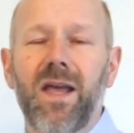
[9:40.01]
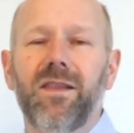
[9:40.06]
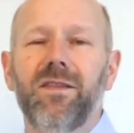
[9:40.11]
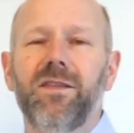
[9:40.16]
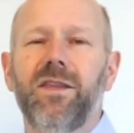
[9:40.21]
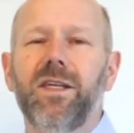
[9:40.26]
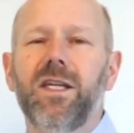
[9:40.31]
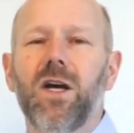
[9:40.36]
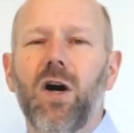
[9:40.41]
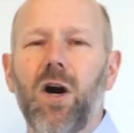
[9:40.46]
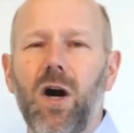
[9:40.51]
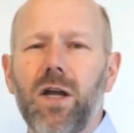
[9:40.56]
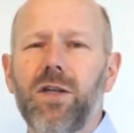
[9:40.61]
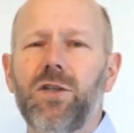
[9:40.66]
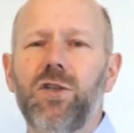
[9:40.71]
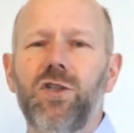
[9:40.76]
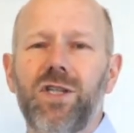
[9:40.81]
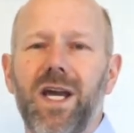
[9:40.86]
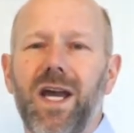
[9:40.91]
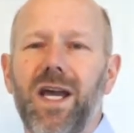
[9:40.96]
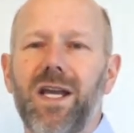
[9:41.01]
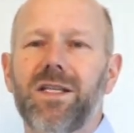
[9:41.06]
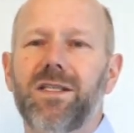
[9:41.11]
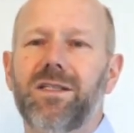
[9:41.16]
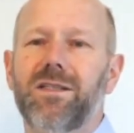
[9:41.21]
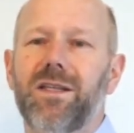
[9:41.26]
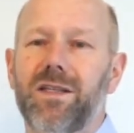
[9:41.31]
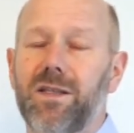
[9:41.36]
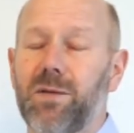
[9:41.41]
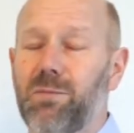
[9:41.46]
the odd chance
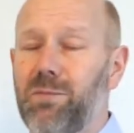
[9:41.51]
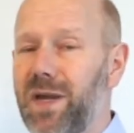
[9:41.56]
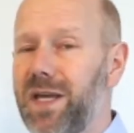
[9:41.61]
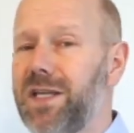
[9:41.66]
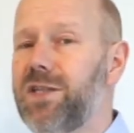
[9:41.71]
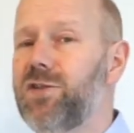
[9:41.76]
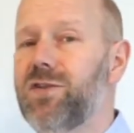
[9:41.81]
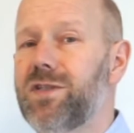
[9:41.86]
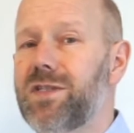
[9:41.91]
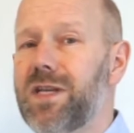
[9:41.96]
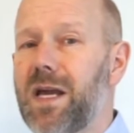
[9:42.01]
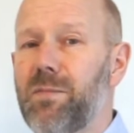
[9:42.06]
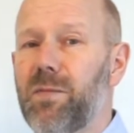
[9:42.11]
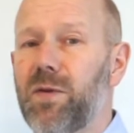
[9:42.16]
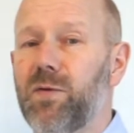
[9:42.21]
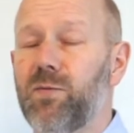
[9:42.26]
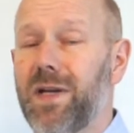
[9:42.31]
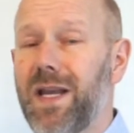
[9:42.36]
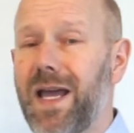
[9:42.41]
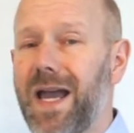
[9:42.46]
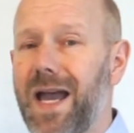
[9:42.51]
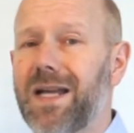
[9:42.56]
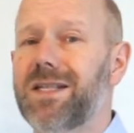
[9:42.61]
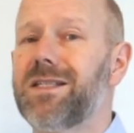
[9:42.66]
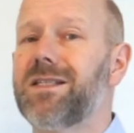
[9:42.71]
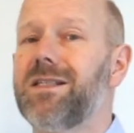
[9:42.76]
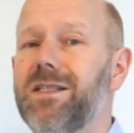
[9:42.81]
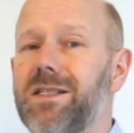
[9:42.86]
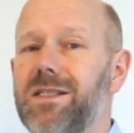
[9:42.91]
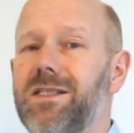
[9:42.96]
that the petri sampler will
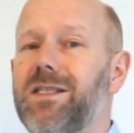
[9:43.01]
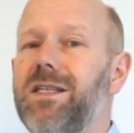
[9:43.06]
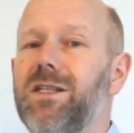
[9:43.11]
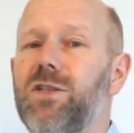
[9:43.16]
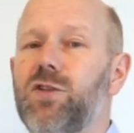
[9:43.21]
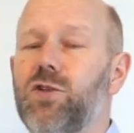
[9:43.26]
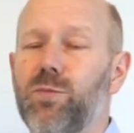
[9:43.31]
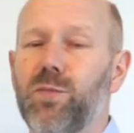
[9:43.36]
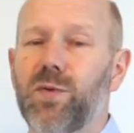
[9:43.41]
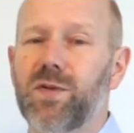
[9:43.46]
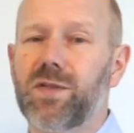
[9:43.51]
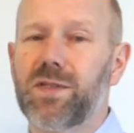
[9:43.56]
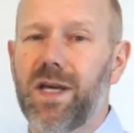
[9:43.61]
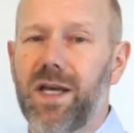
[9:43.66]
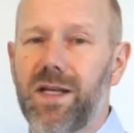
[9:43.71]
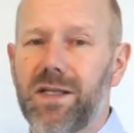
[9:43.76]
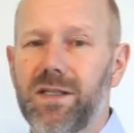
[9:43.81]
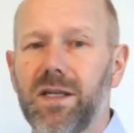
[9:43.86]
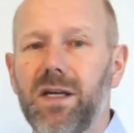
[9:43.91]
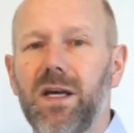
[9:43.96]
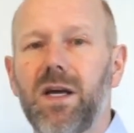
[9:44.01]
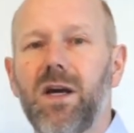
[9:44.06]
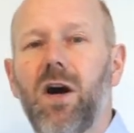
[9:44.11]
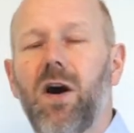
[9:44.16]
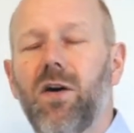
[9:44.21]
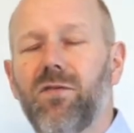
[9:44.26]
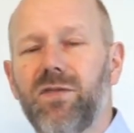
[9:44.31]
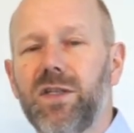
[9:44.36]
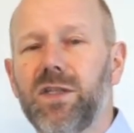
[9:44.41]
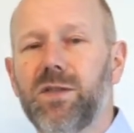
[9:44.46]
actually see 2%
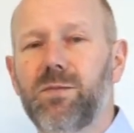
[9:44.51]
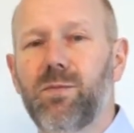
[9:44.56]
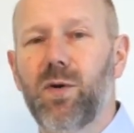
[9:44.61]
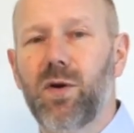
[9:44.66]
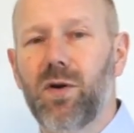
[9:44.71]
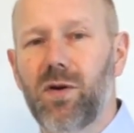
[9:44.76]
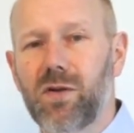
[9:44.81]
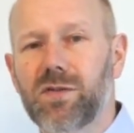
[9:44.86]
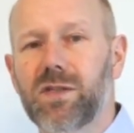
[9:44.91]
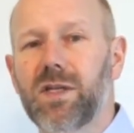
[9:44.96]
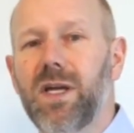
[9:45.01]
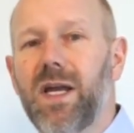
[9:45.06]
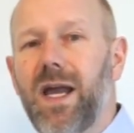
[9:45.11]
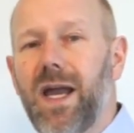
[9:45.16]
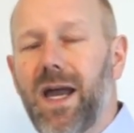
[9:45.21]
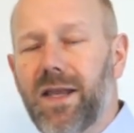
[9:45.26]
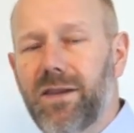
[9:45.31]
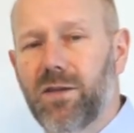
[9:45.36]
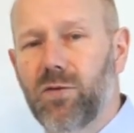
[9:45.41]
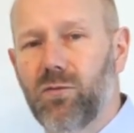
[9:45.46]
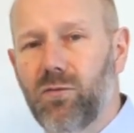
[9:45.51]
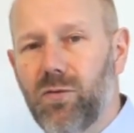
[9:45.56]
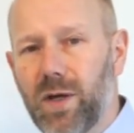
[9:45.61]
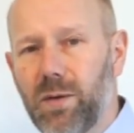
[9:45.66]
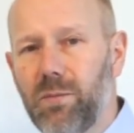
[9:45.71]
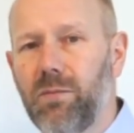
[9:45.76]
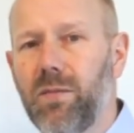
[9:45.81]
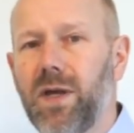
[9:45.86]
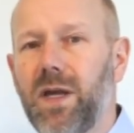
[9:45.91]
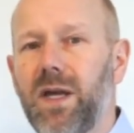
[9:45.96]
of these pearls at the
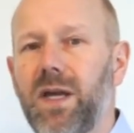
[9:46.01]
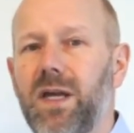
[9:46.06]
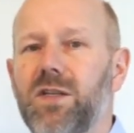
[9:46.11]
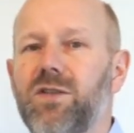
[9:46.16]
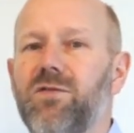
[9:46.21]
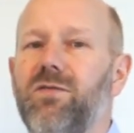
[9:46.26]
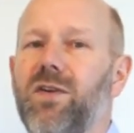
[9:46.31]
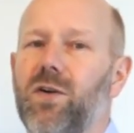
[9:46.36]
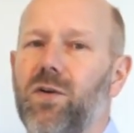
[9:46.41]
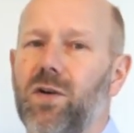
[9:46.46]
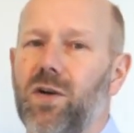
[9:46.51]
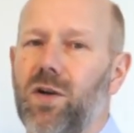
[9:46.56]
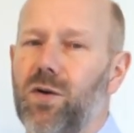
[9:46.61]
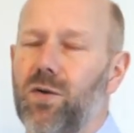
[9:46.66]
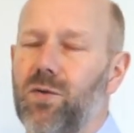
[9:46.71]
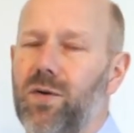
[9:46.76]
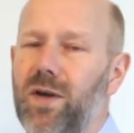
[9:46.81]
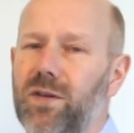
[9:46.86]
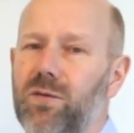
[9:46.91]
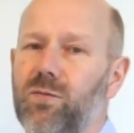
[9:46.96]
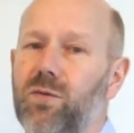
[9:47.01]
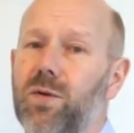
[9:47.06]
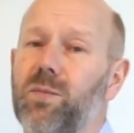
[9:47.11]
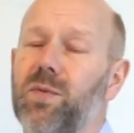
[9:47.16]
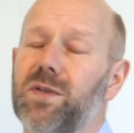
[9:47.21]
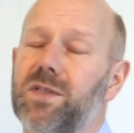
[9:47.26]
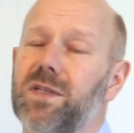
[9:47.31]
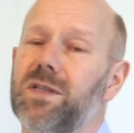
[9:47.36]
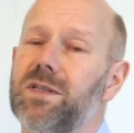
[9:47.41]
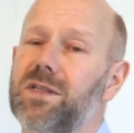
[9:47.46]
rim is very low, and the
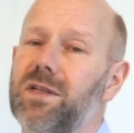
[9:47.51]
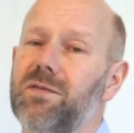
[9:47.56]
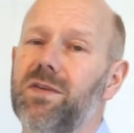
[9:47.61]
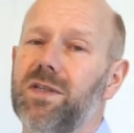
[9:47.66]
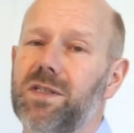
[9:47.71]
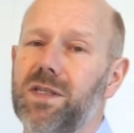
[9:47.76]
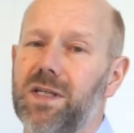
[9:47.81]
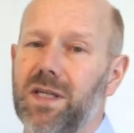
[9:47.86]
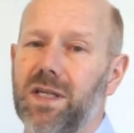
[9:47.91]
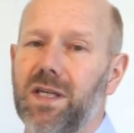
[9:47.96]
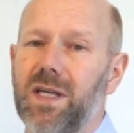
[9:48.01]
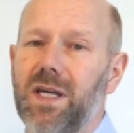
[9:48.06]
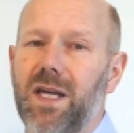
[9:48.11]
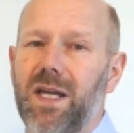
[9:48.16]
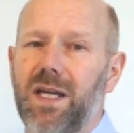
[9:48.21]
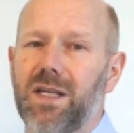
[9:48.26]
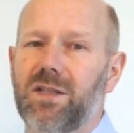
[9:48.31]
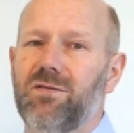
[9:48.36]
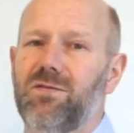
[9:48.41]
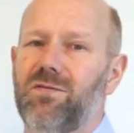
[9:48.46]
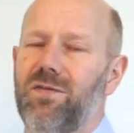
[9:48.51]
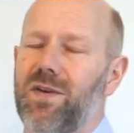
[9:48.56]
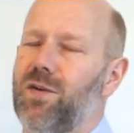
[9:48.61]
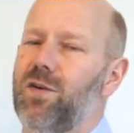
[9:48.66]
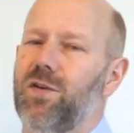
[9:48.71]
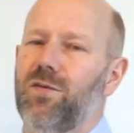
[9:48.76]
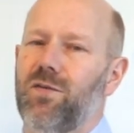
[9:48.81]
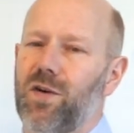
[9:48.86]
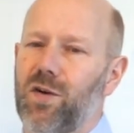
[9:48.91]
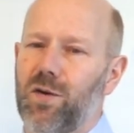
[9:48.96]
representativity is
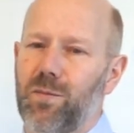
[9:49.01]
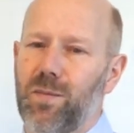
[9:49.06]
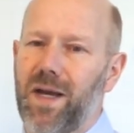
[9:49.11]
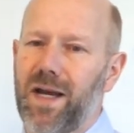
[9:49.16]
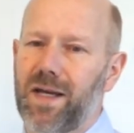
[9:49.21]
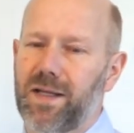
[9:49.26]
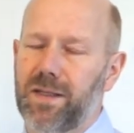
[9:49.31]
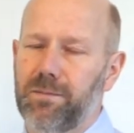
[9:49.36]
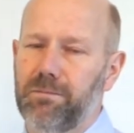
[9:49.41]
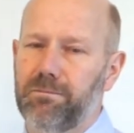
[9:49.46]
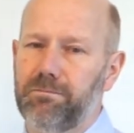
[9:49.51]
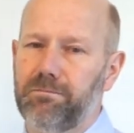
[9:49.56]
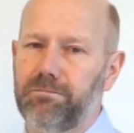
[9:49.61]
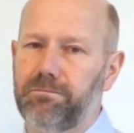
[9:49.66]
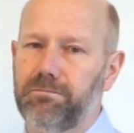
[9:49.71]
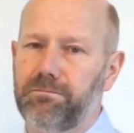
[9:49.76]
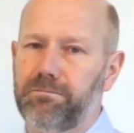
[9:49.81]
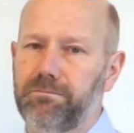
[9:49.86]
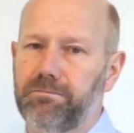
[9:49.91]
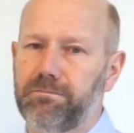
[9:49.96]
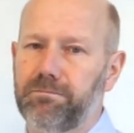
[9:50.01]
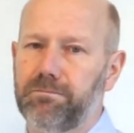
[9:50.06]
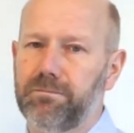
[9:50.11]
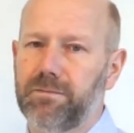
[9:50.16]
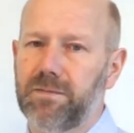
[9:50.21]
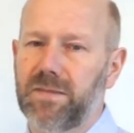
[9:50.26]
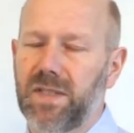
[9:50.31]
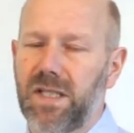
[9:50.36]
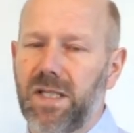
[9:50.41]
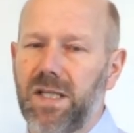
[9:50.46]
very, very bad.
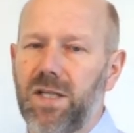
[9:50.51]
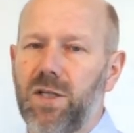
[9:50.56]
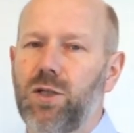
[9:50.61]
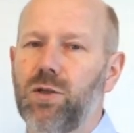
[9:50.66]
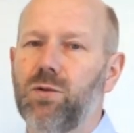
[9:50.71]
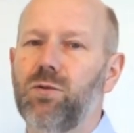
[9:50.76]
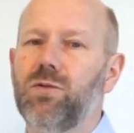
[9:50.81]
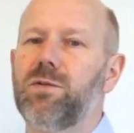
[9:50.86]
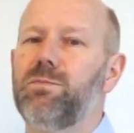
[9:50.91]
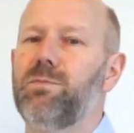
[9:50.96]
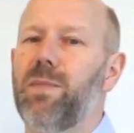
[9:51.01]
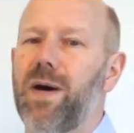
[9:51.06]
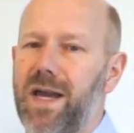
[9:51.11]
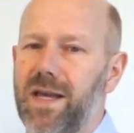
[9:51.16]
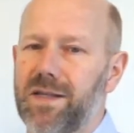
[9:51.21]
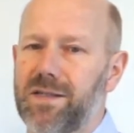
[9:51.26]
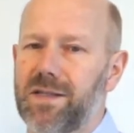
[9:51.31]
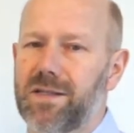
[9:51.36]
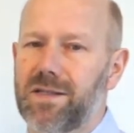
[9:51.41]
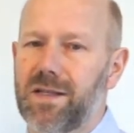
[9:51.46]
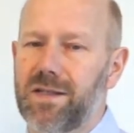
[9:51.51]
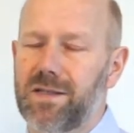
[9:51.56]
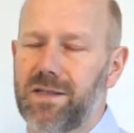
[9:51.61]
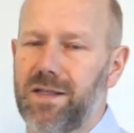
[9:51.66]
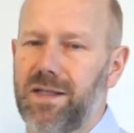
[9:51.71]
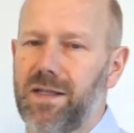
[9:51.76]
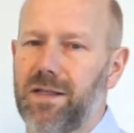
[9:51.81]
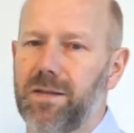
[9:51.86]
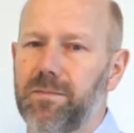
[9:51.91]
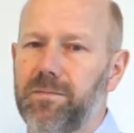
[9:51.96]
Huge biases are
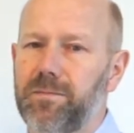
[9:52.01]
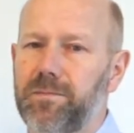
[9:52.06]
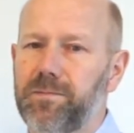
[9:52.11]
seen.